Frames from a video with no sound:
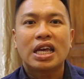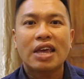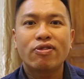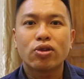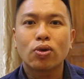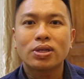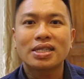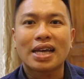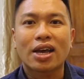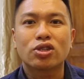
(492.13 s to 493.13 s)
If you
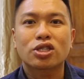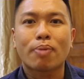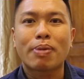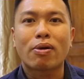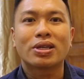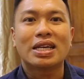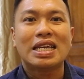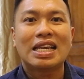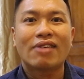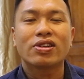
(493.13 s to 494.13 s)
notice, I got stop out on the
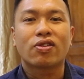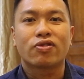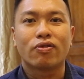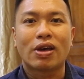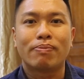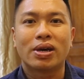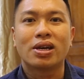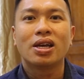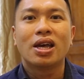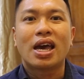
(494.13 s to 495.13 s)
11th of November,